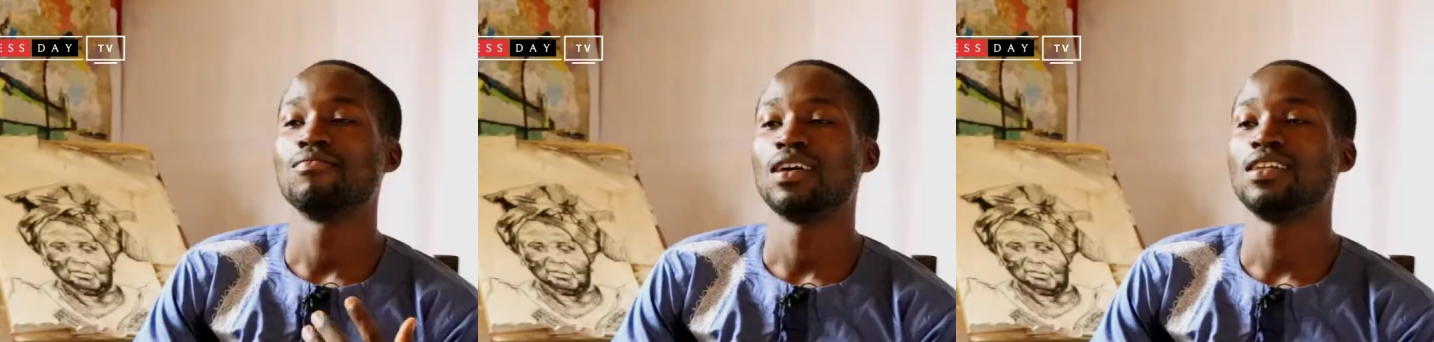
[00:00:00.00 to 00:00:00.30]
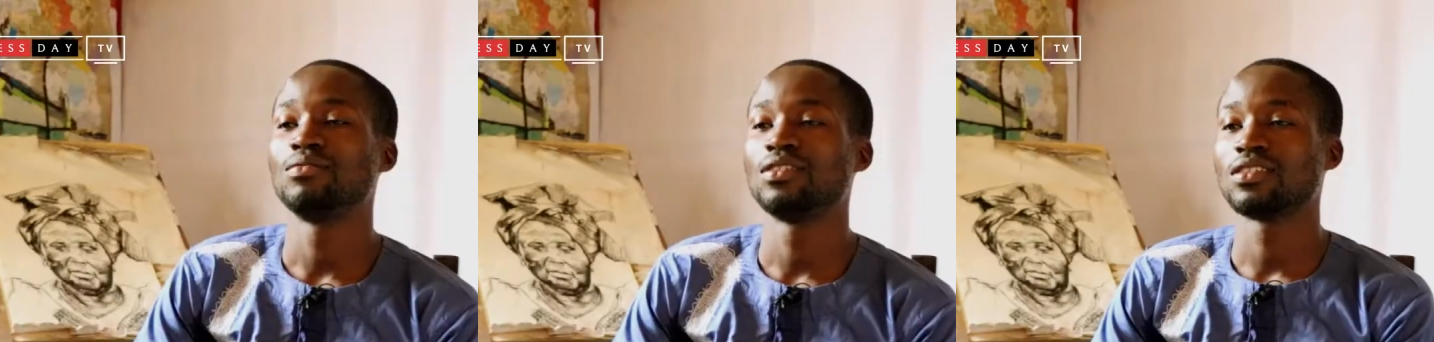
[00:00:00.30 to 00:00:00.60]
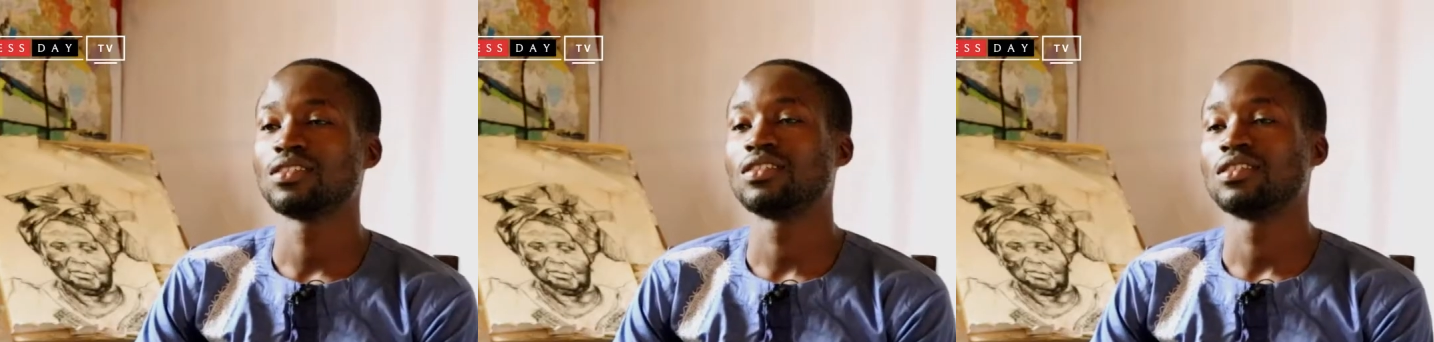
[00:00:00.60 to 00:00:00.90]
Speaker 1: My name is
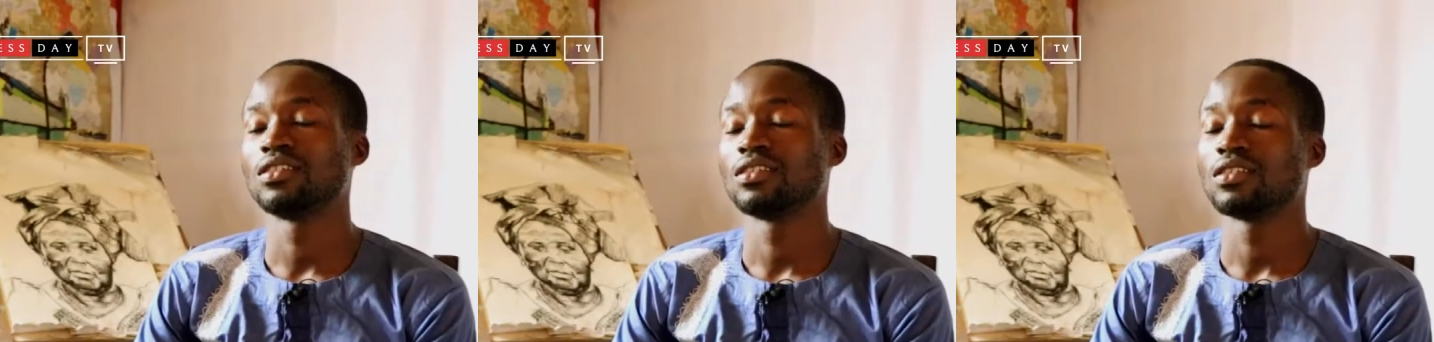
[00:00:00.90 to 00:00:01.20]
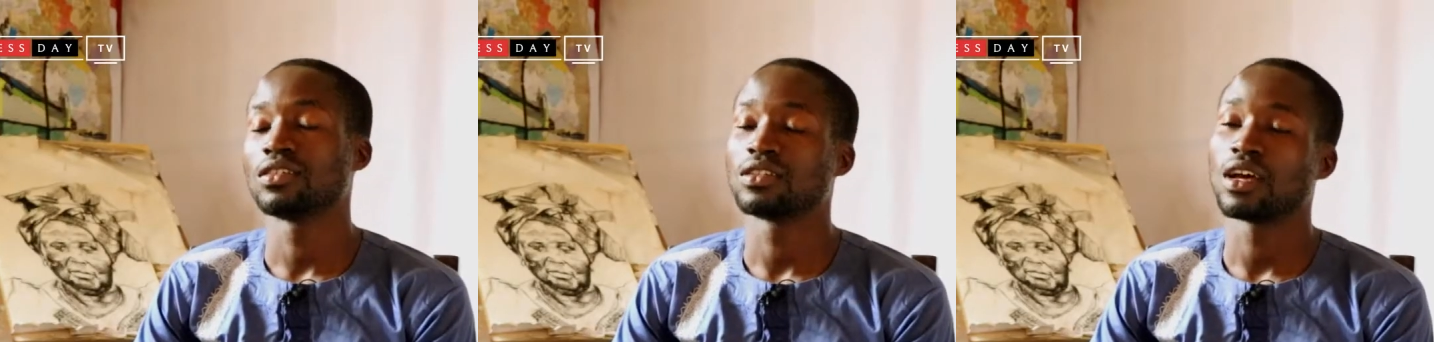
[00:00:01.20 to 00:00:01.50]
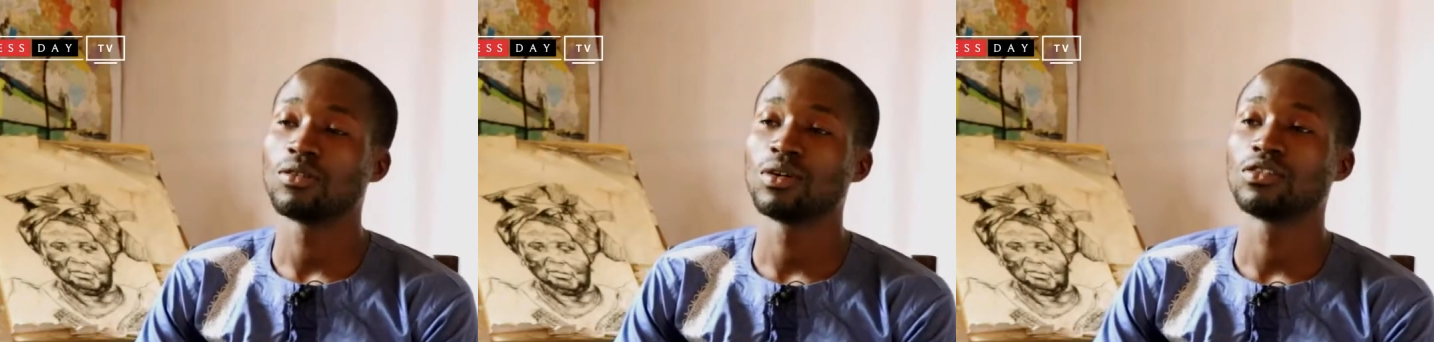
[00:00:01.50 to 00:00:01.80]

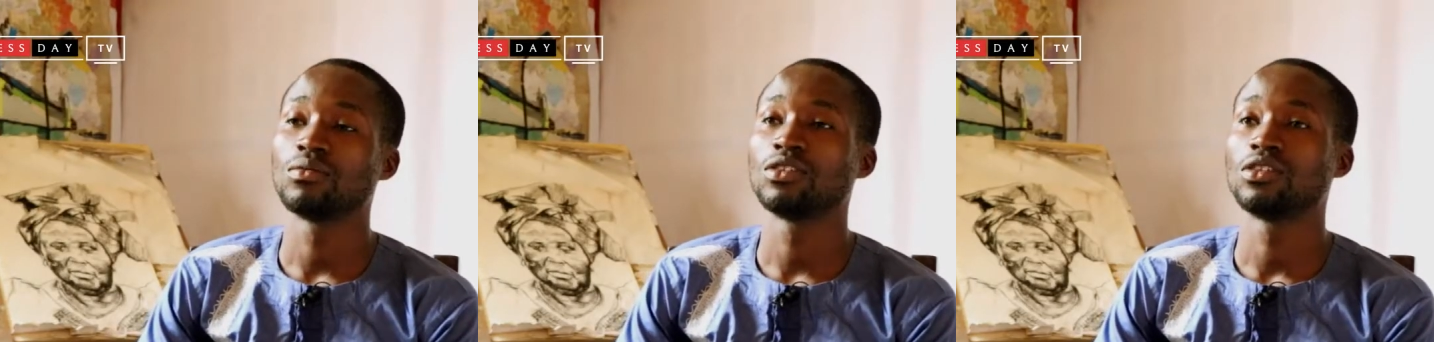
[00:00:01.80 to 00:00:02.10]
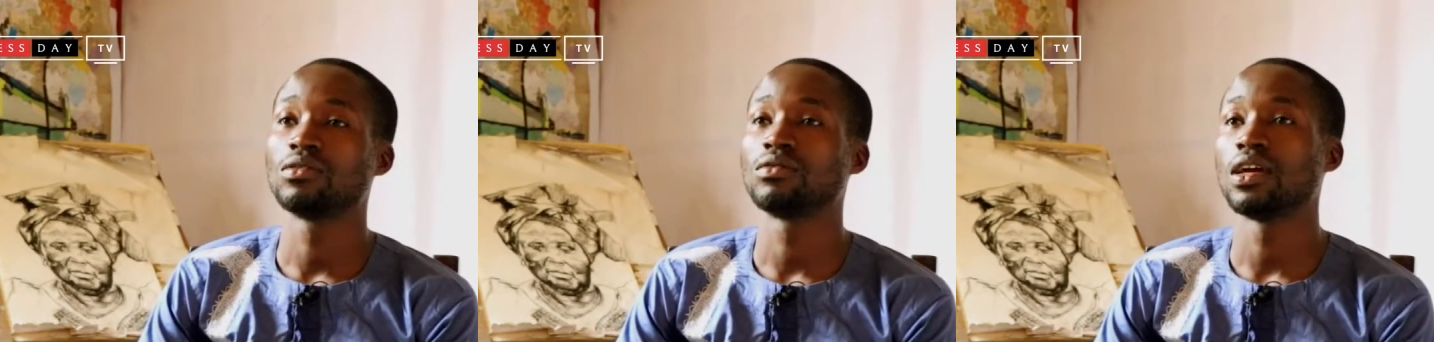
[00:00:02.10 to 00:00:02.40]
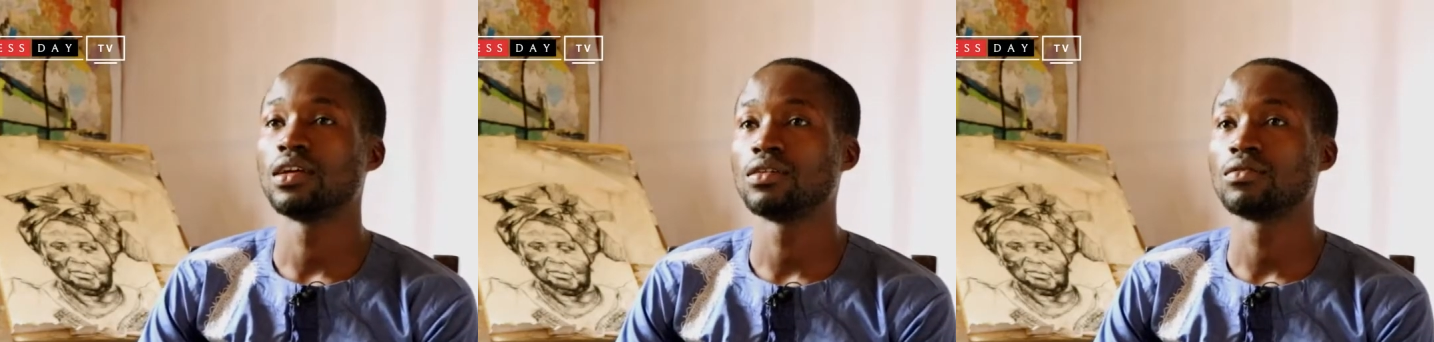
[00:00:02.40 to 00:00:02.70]
Ayoba Samashim
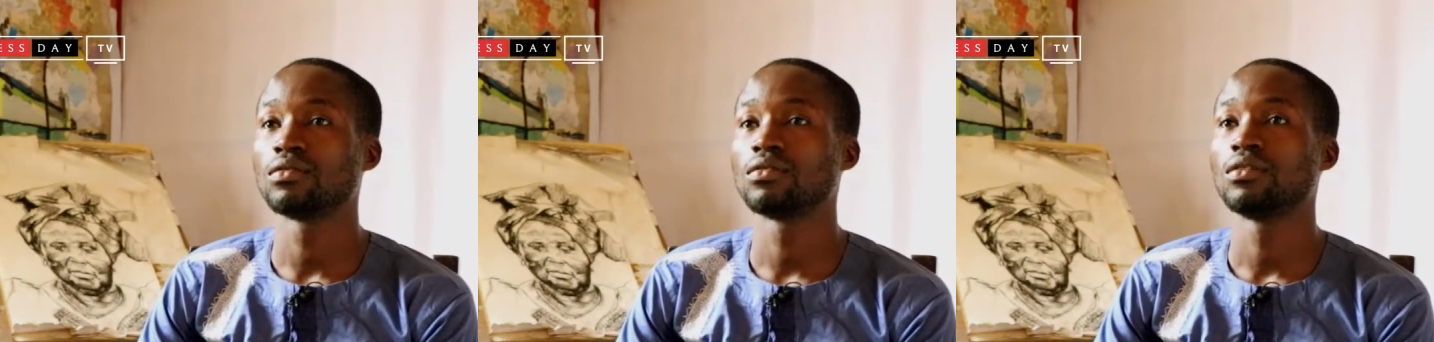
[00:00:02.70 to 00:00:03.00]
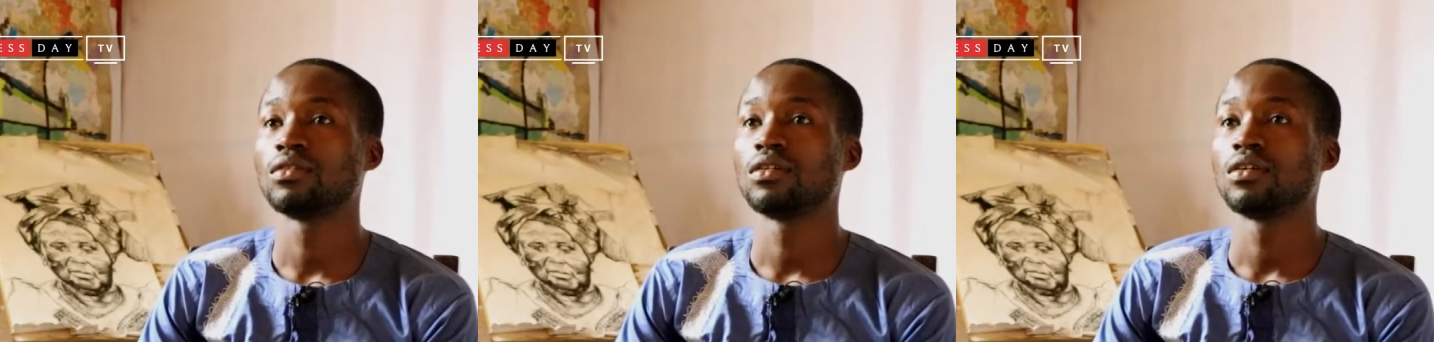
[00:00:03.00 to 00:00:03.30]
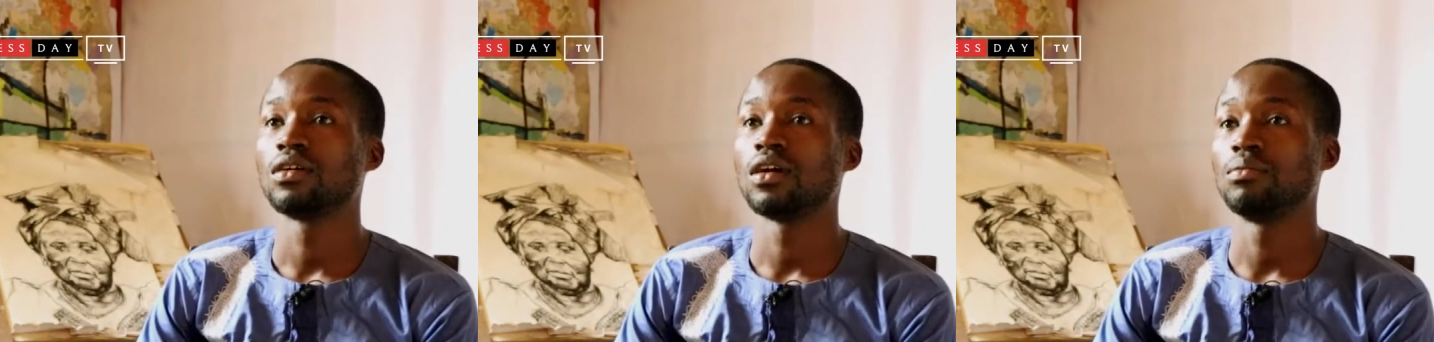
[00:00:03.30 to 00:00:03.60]
Daniel.
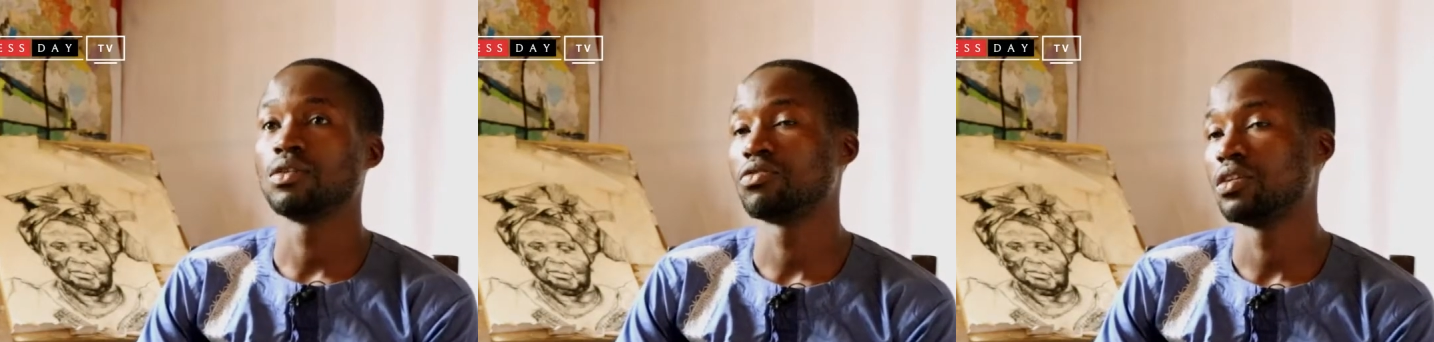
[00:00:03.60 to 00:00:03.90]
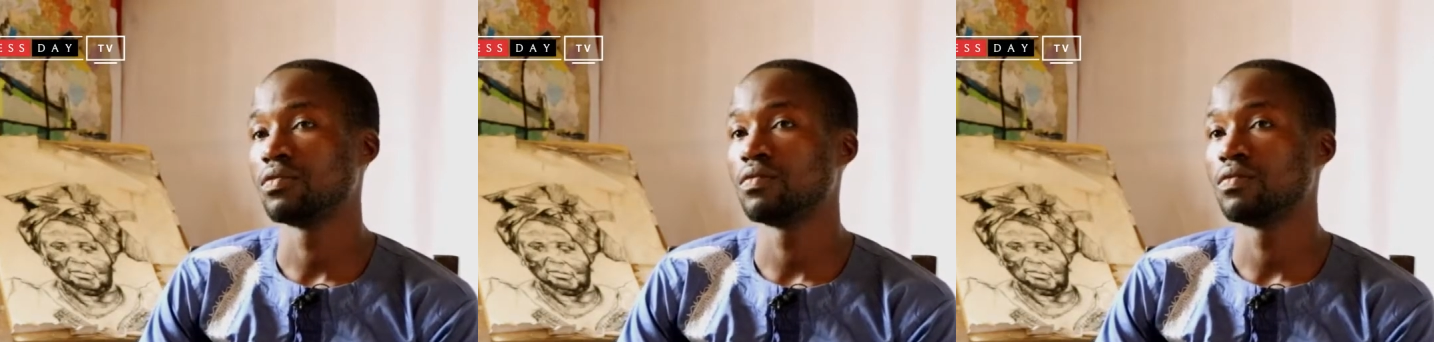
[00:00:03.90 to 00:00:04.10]
I'm the creative